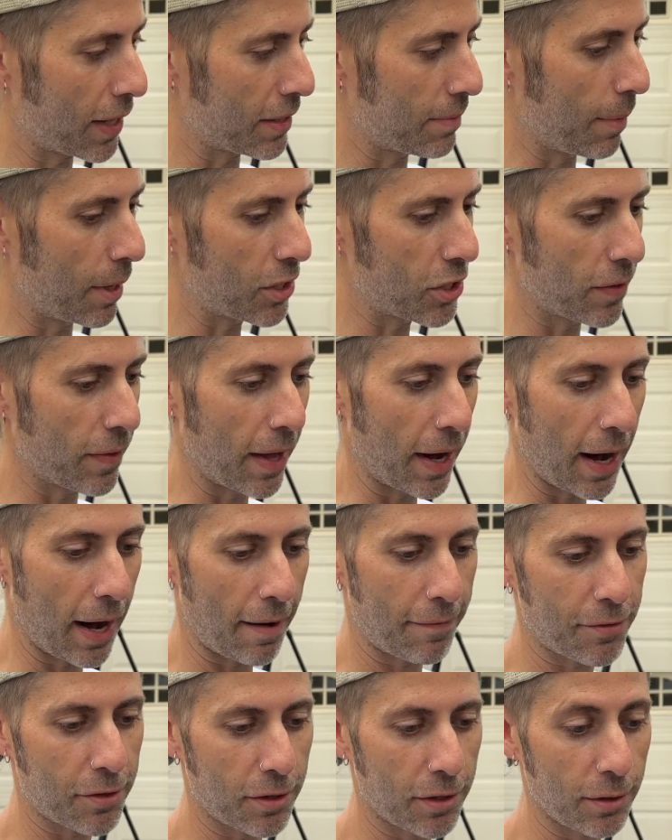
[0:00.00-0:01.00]
to mention that
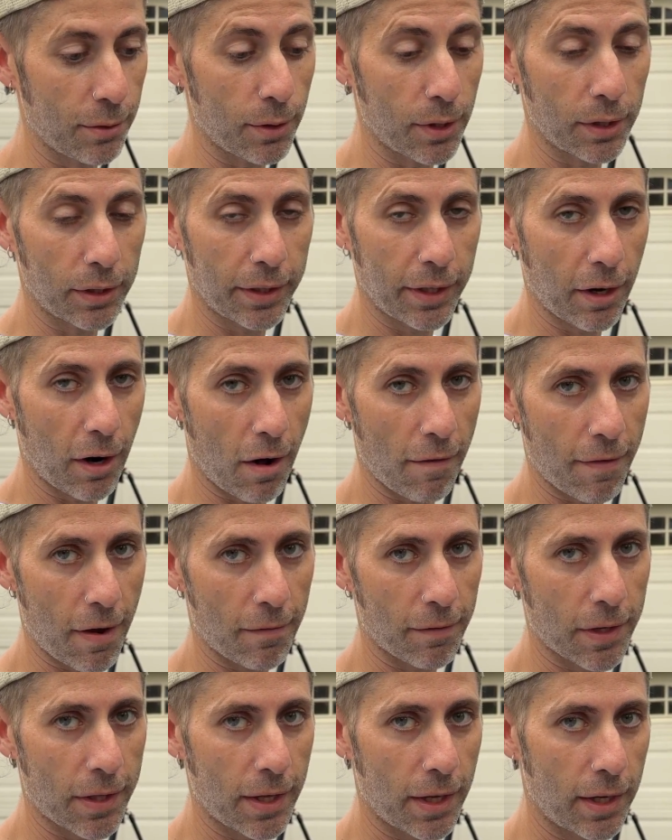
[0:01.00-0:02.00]
after you clean off
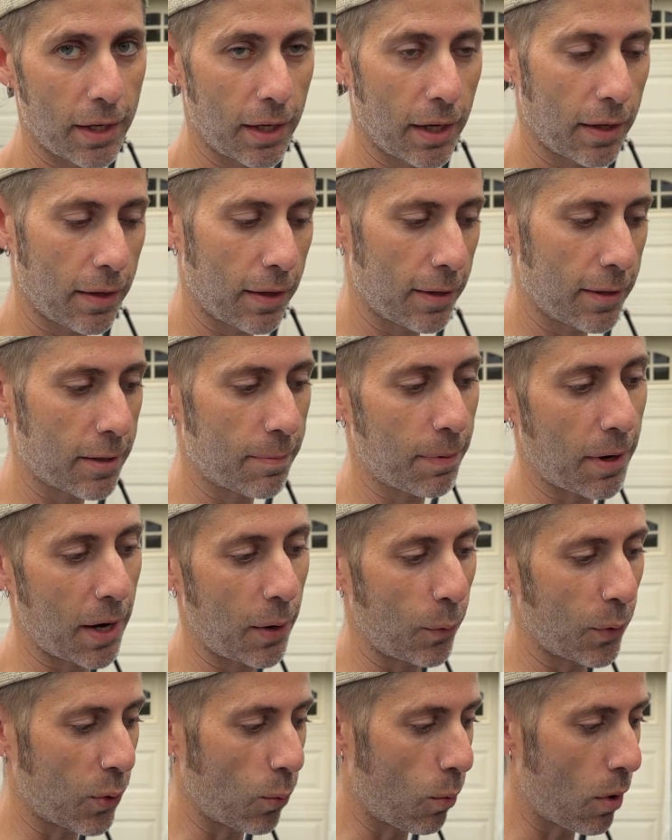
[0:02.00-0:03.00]
everything and then spray it
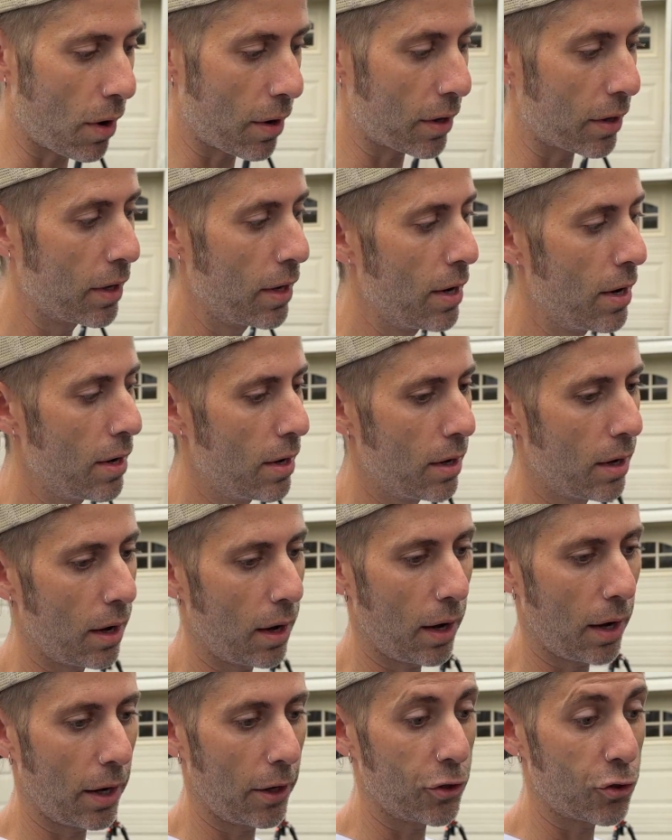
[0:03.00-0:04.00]
with the water,
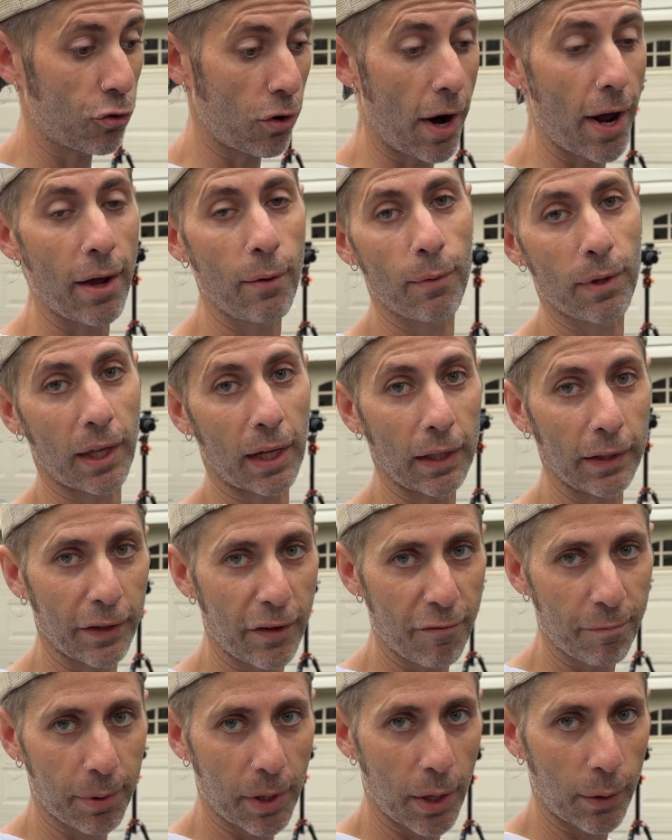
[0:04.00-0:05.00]
dry it with like a
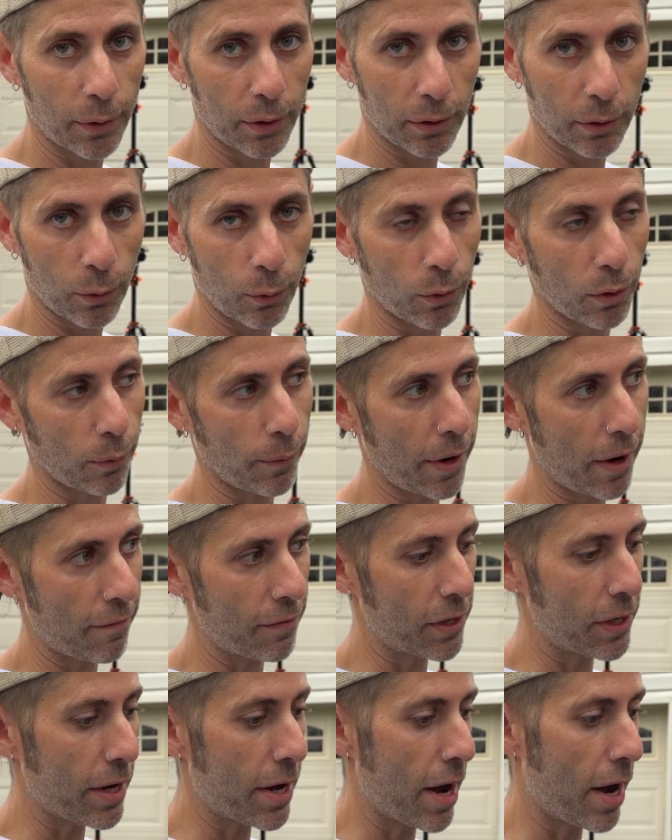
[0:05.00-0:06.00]
leaf blower or whatever
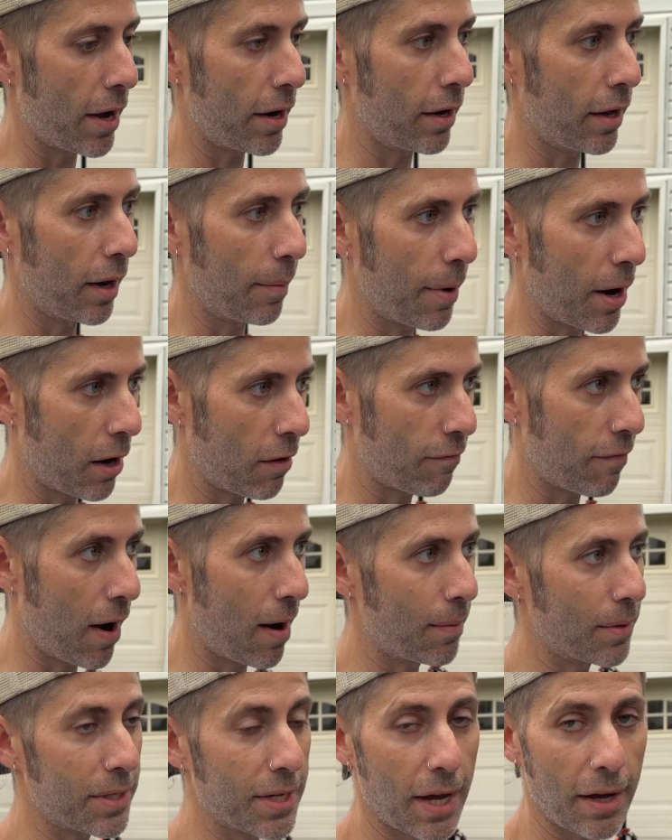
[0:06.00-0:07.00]
you got and a
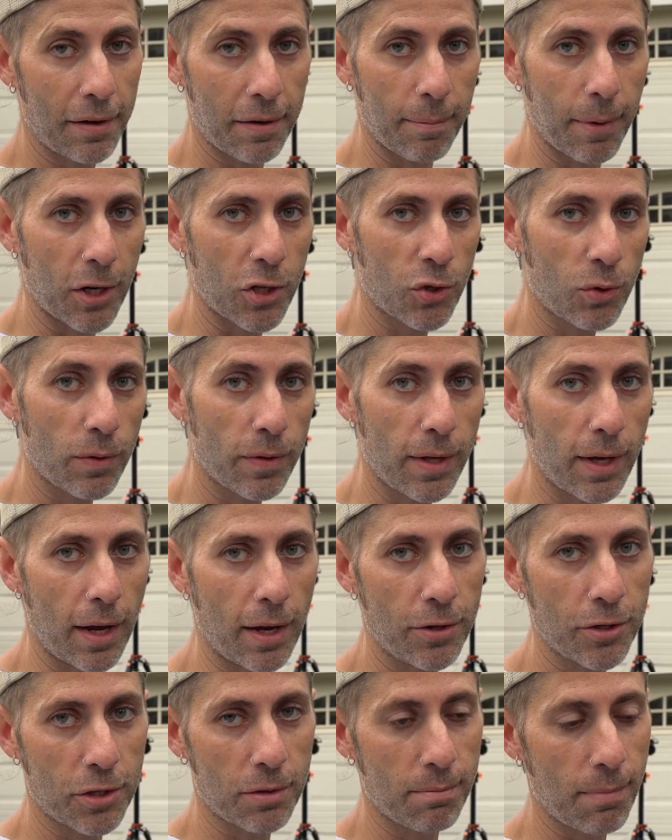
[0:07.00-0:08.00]
microfiber towel to make sure the
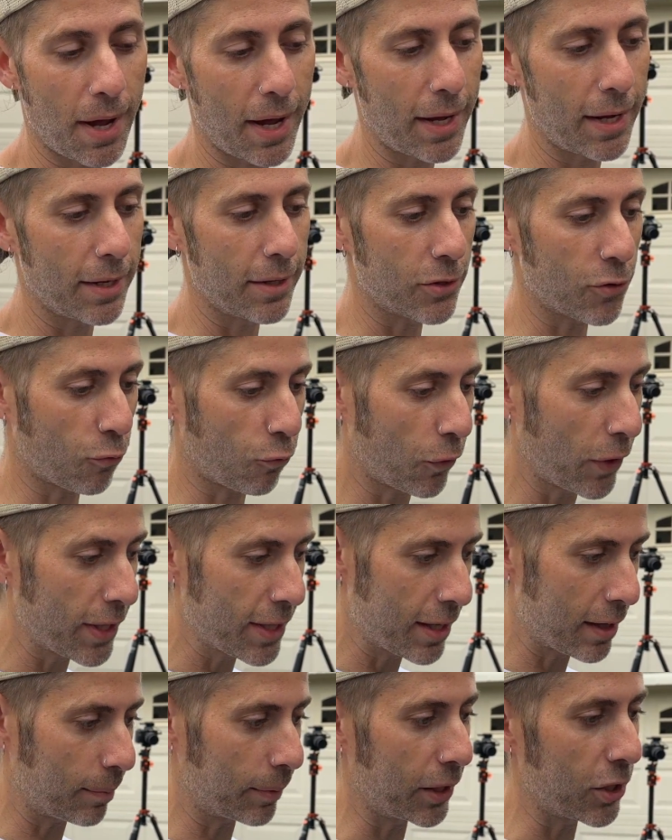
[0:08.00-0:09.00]
engine bay is
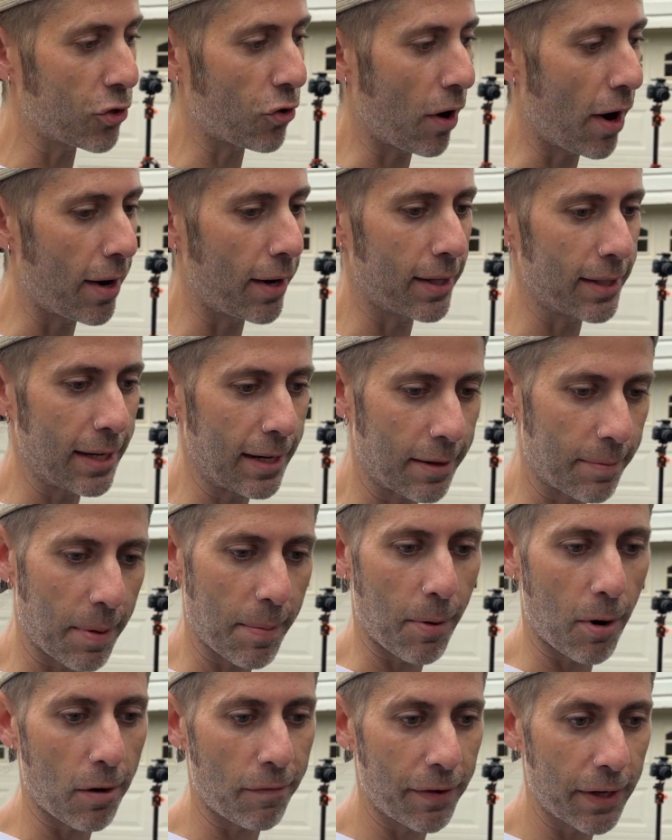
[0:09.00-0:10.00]
reasonably dry. It doesn't have to be
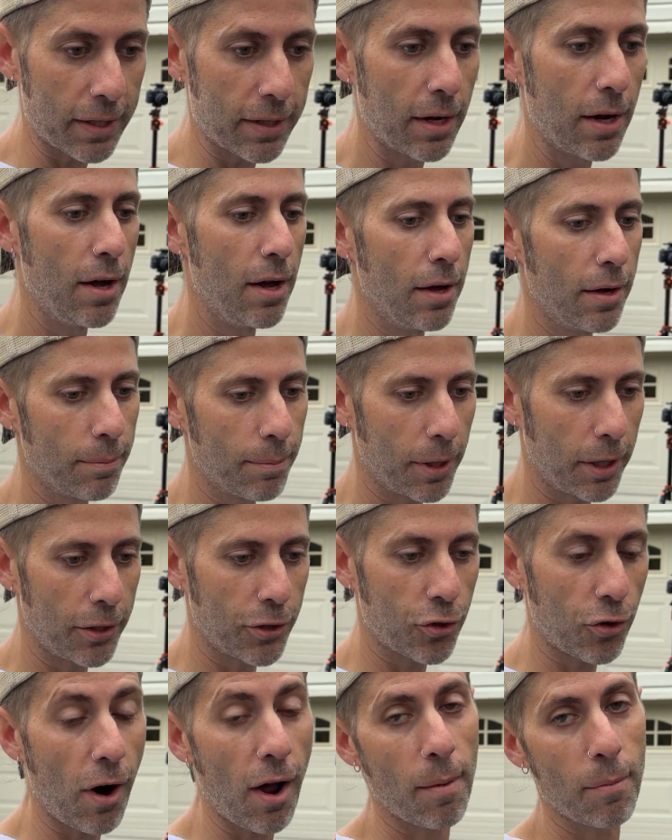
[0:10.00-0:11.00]
perfect, but
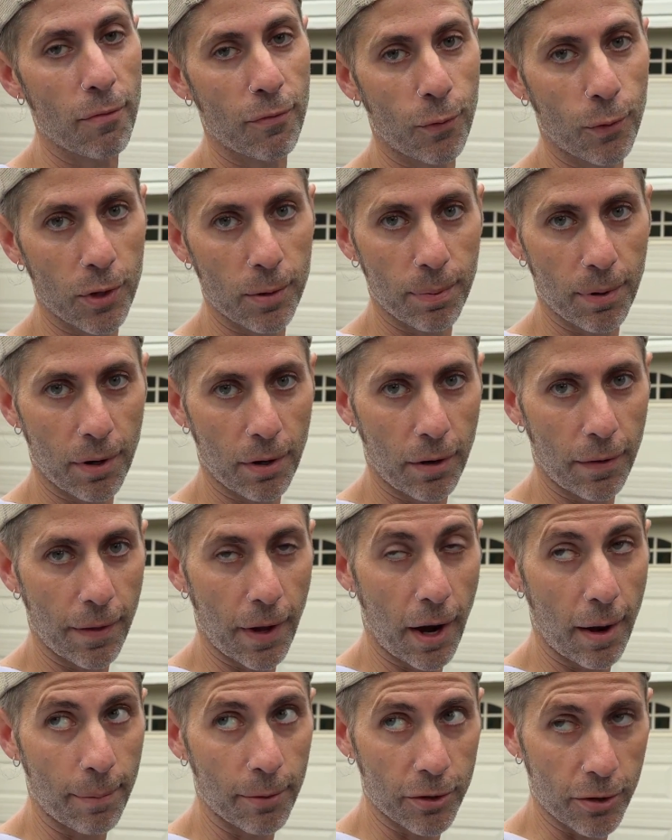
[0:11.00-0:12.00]
dry before you put on the
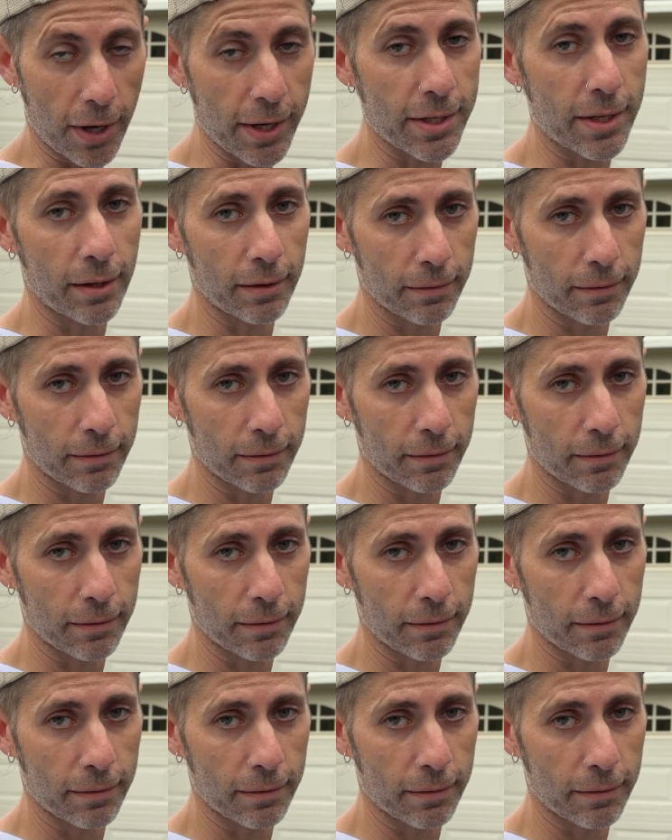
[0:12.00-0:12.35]
hyper dressing.